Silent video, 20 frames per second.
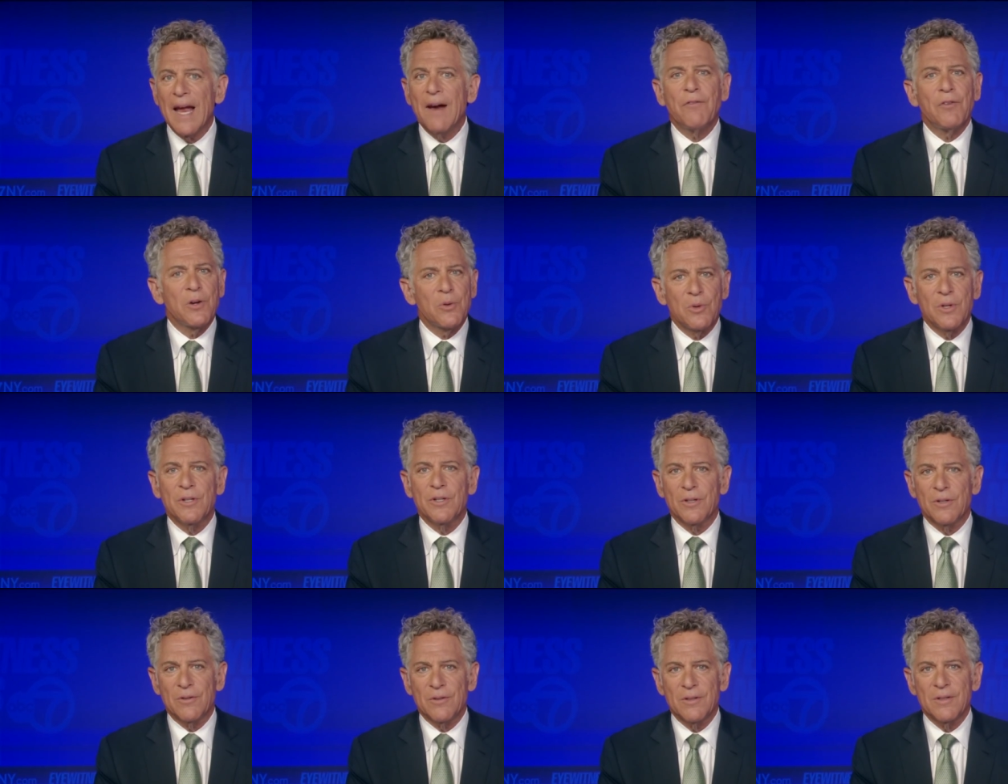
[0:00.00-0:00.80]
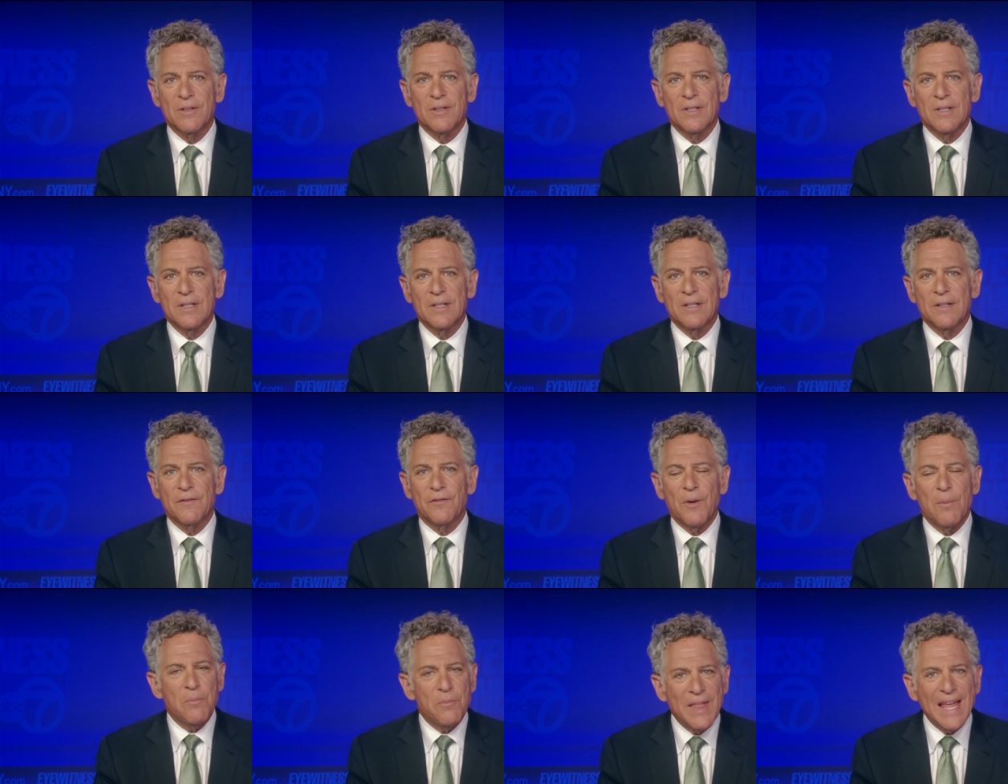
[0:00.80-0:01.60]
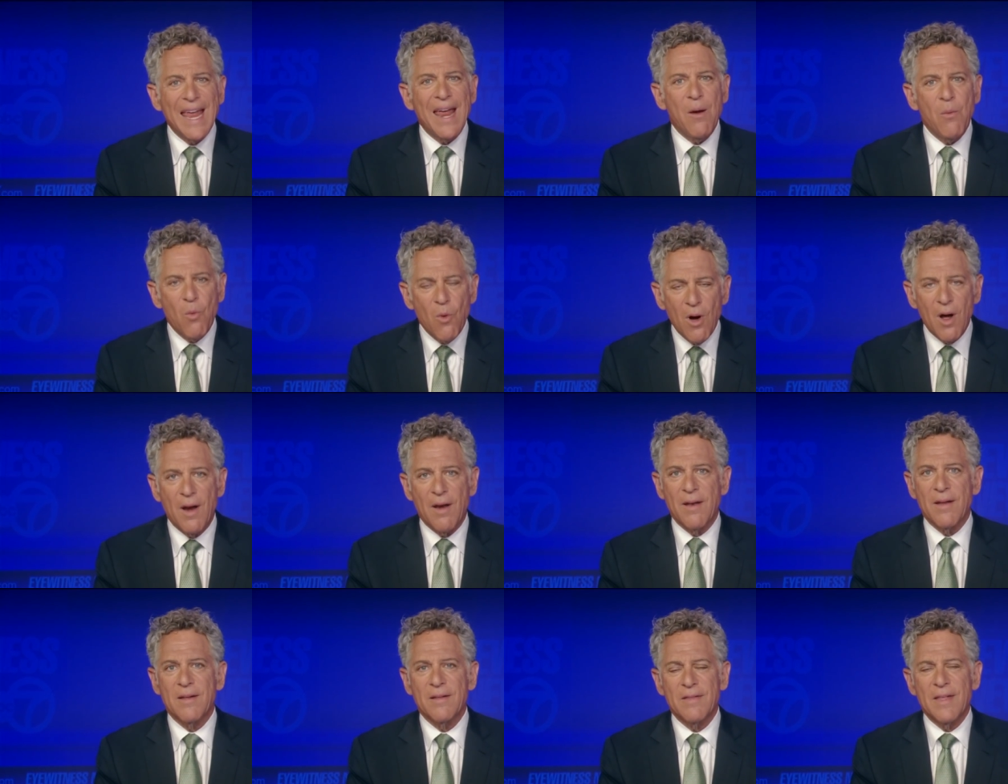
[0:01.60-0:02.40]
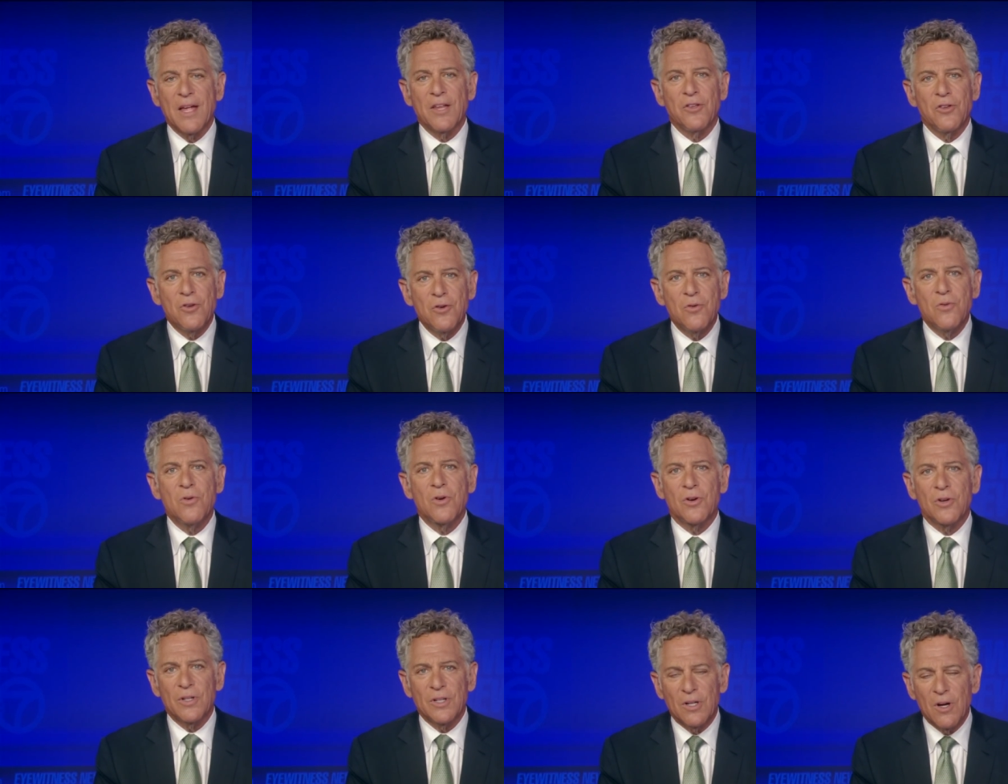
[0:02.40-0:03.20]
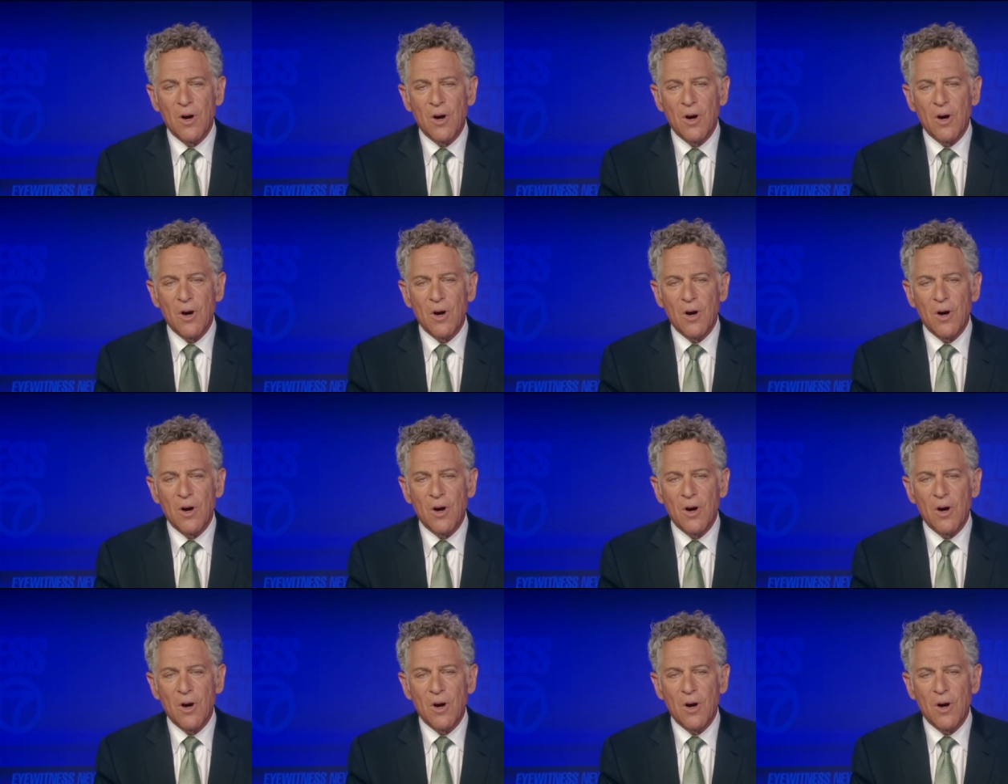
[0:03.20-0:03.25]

Everyone knew from day one that you could